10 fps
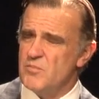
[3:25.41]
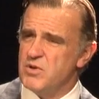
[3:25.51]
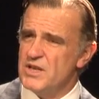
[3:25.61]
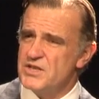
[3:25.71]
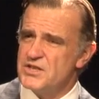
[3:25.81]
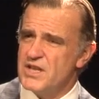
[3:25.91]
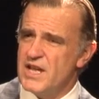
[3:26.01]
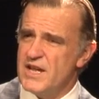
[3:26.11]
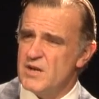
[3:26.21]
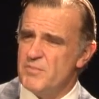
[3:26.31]
place to
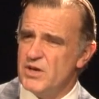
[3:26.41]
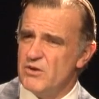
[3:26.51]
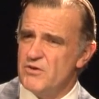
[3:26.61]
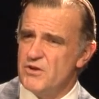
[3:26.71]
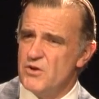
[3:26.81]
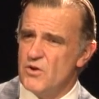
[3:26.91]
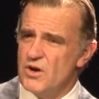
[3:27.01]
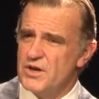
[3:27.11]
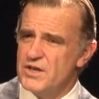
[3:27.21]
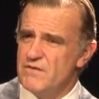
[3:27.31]
camp here in New
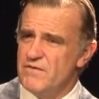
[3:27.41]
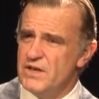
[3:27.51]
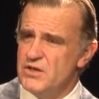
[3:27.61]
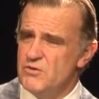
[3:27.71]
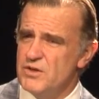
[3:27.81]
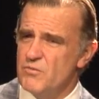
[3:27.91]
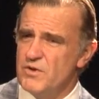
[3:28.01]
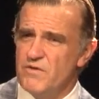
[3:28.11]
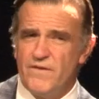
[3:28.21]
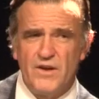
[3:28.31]
York, and a venue that
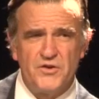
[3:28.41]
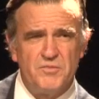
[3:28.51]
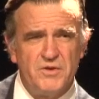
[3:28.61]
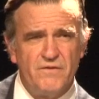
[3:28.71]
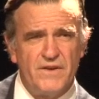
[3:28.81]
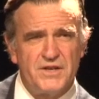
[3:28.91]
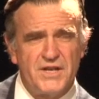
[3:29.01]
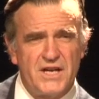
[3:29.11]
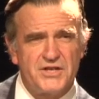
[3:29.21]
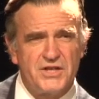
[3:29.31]
we found to be
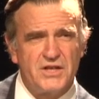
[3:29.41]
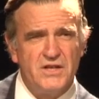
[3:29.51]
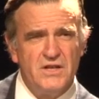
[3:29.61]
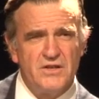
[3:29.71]
fantastic,